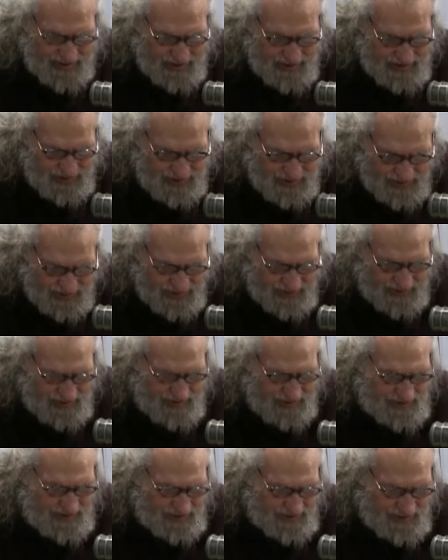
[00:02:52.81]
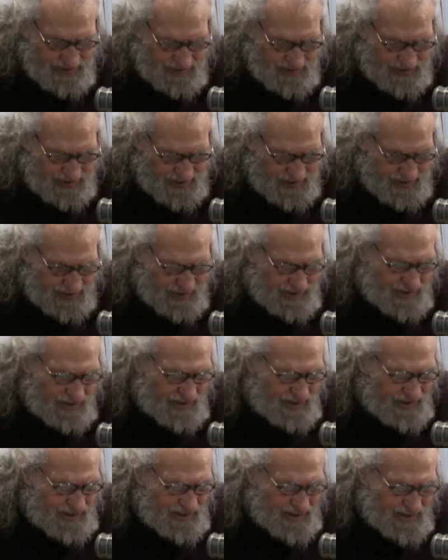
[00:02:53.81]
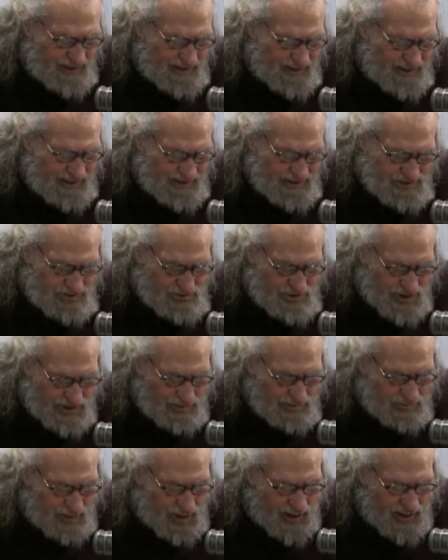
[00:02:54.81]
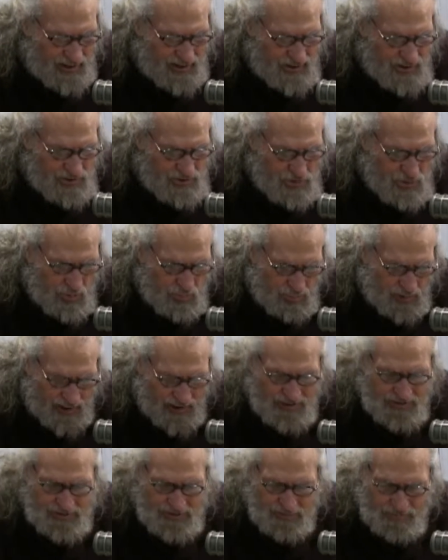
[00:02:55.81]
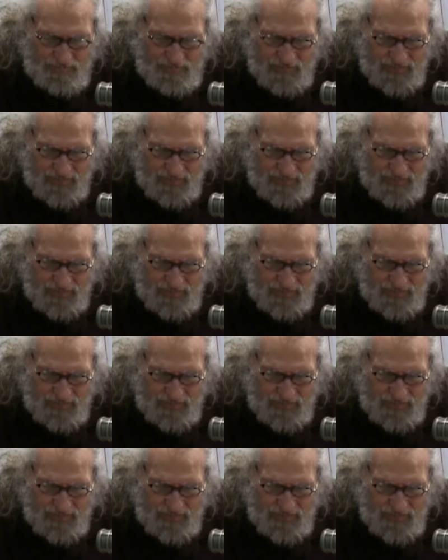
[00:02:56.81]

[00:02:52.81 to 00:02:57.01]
to, to uh, instate my new plates.